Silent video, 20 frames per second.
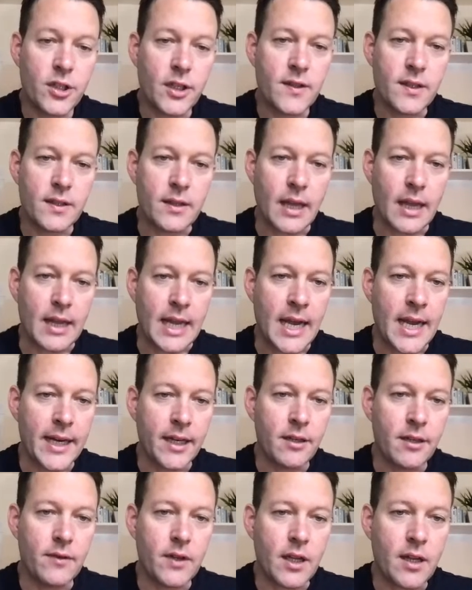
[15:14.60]
is
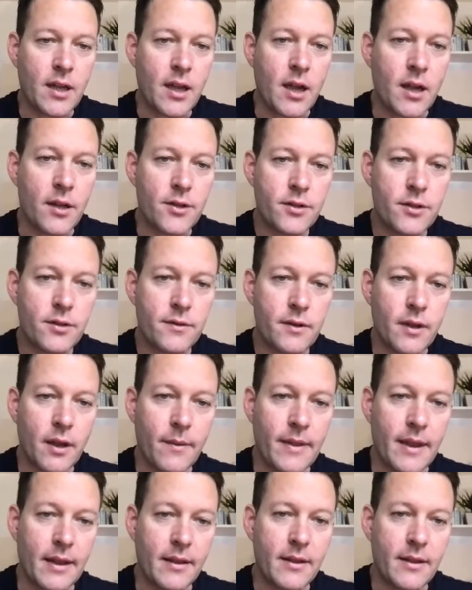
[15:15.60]
kind of a
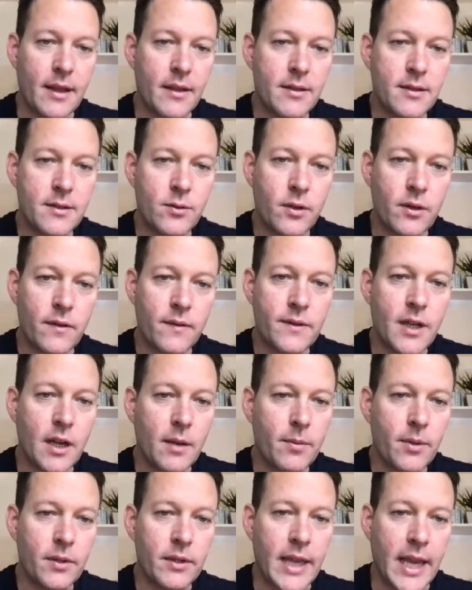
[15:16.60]
that sort of
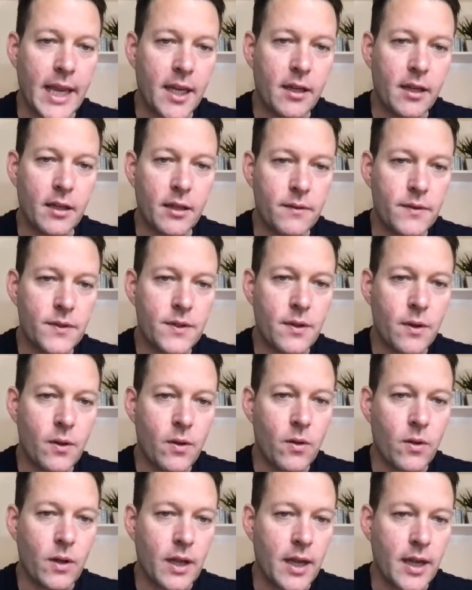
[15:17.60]
double negatives the
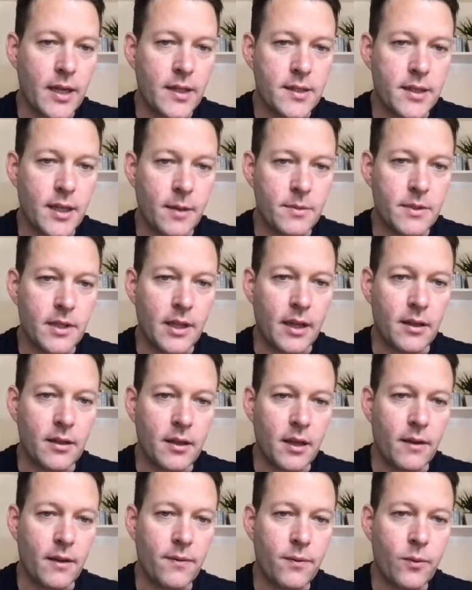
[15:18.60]
whole concept that
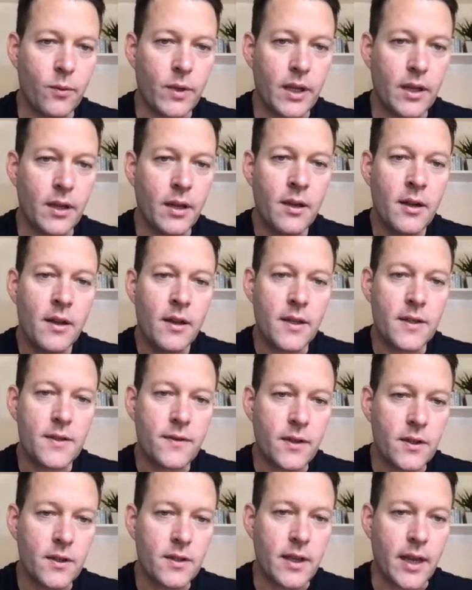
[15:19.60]
if we this
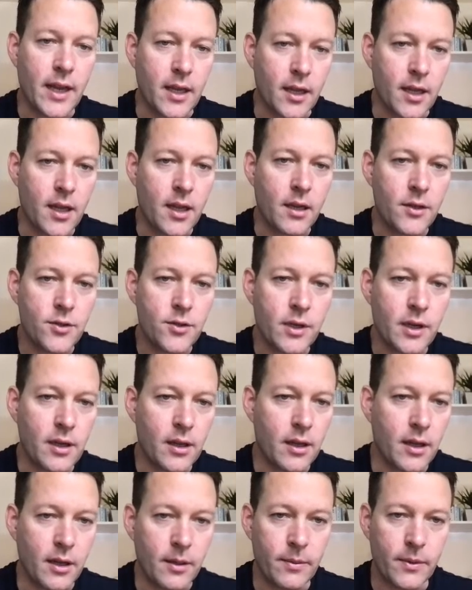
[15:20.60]
feels like a country
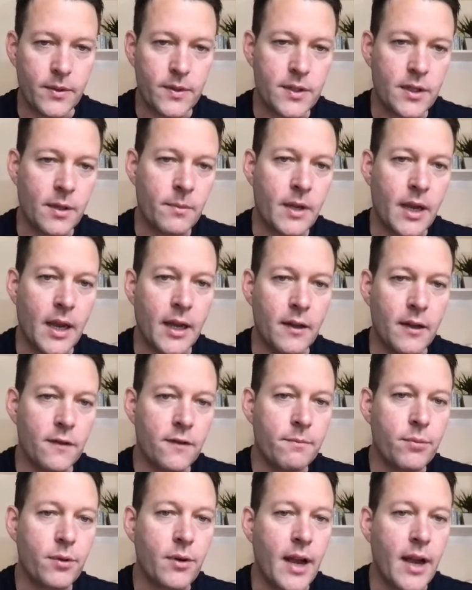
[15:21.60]
club or some kind of
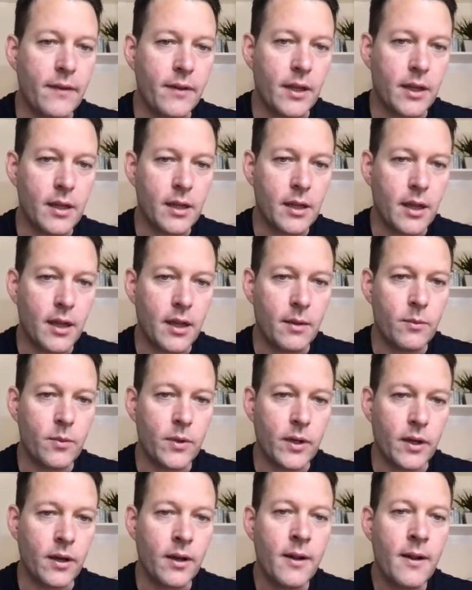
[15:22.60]
private club
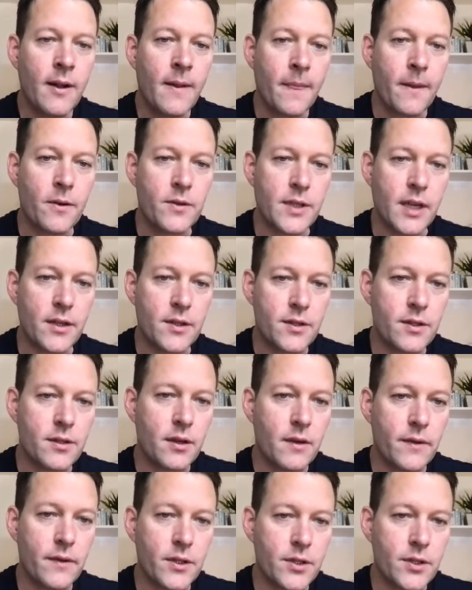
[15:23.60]
where there's a
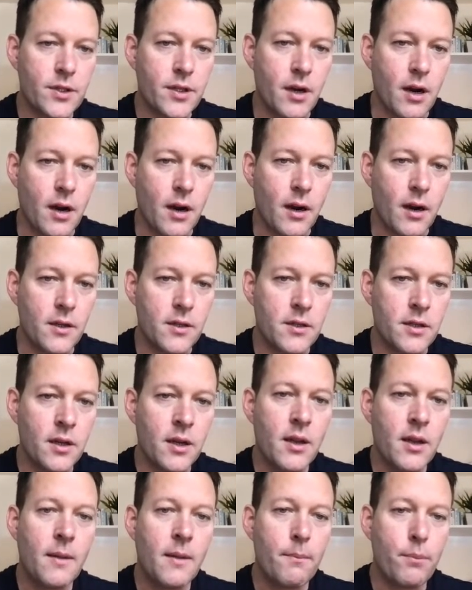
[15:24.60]
service charge
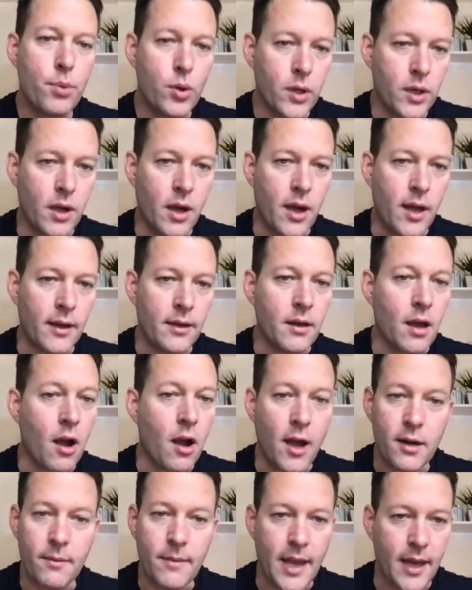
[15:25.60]
put on
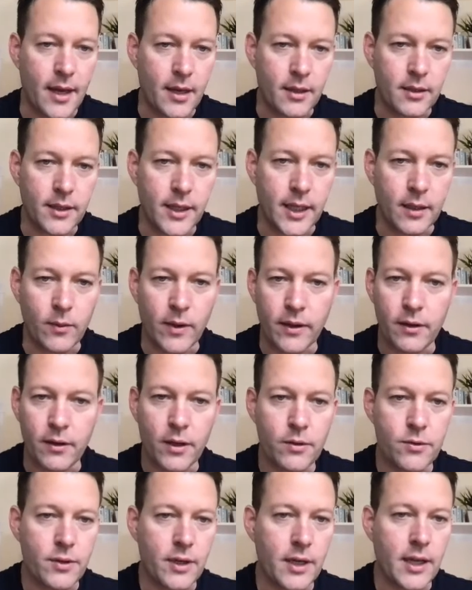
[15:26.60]
automatically, whether you
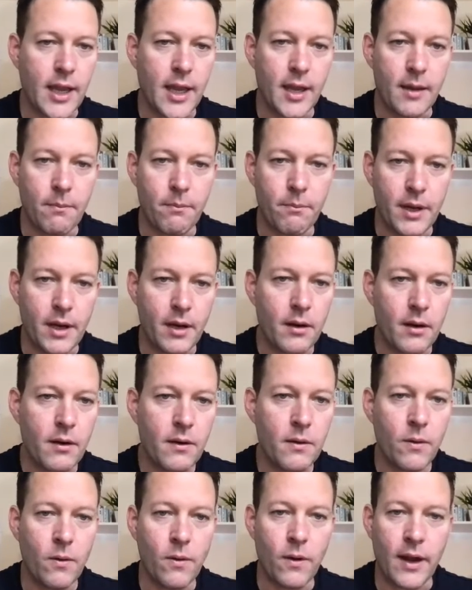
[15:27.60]
drink a
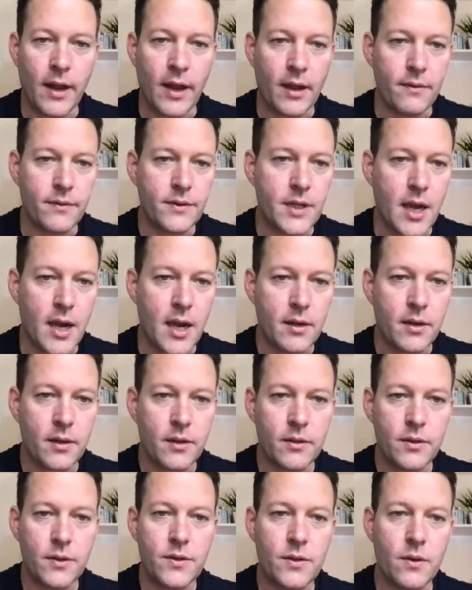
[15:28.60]
beer or have
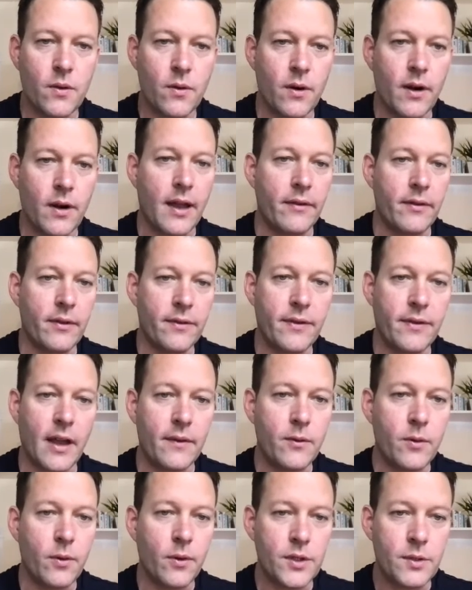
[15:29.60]
tacos or have a
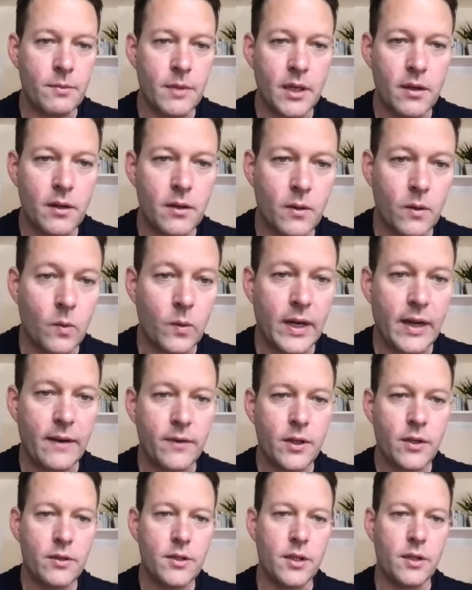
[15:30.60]
5-course meal or whatever
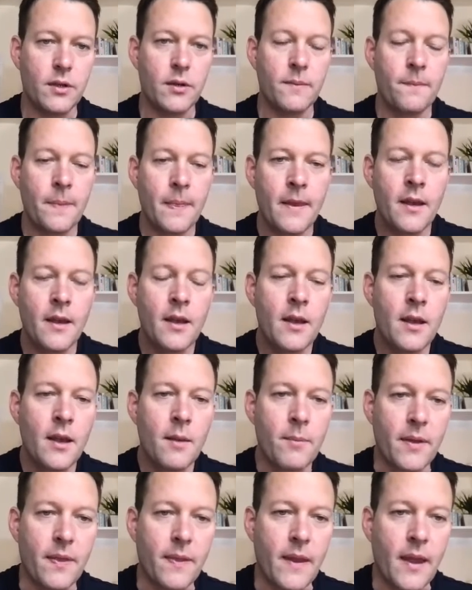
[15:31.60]
you do,
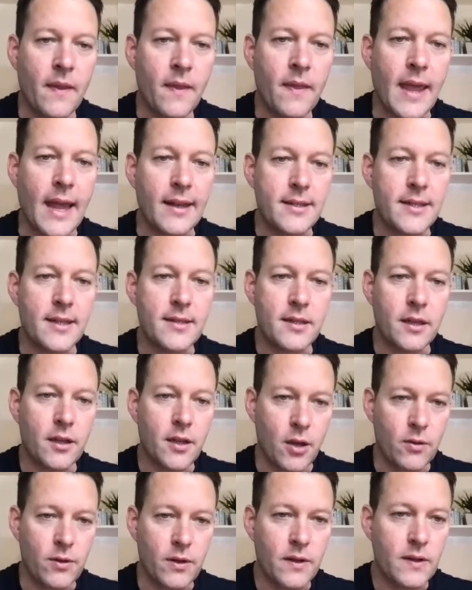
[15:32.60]
but then that doesn't
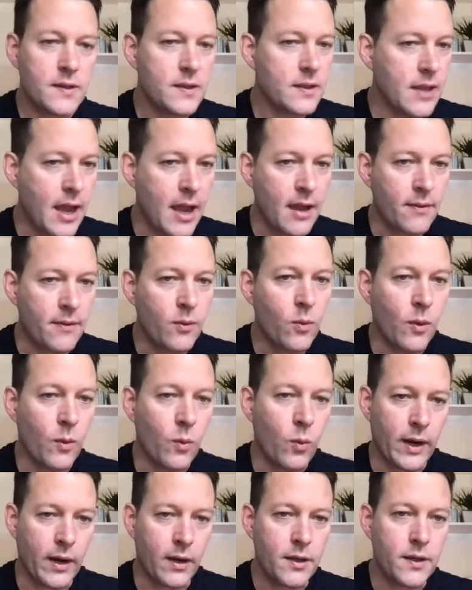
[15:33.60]
go to the staff. Well,
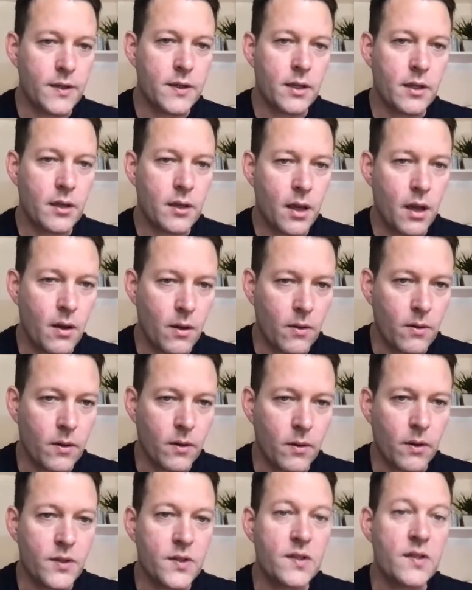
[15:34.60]
where does it go?
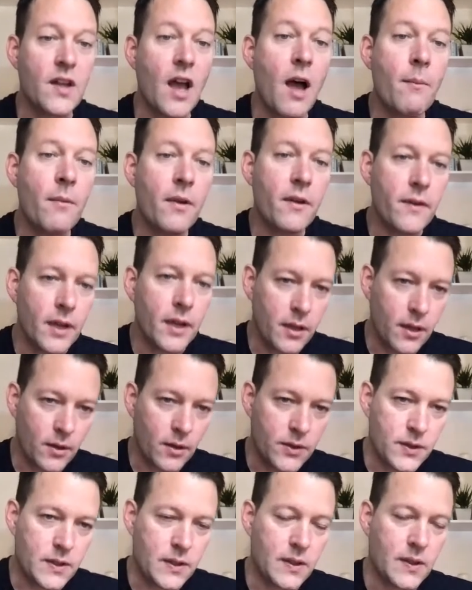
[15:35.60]
Or some of it
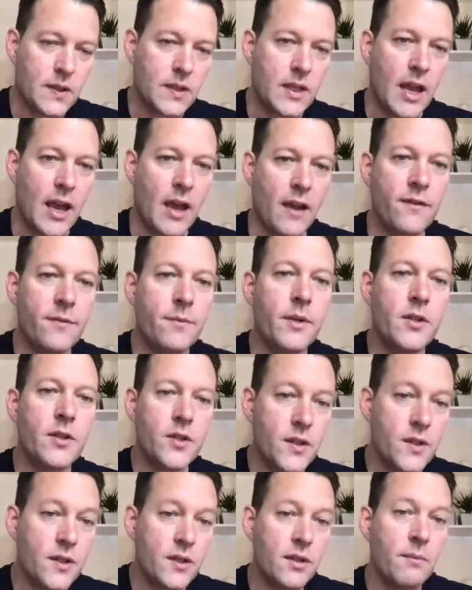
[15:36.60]
goes to the staff, but
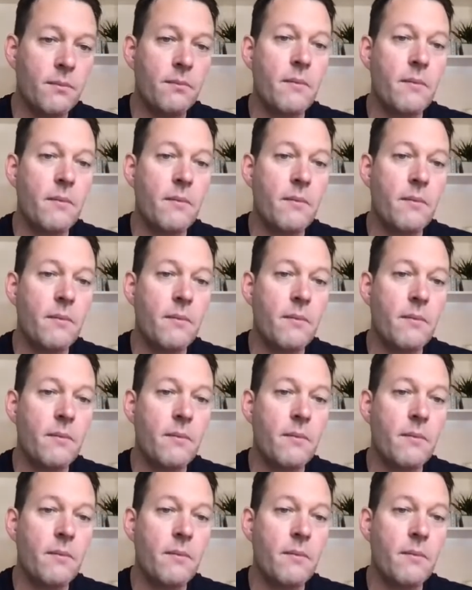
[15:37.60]
just the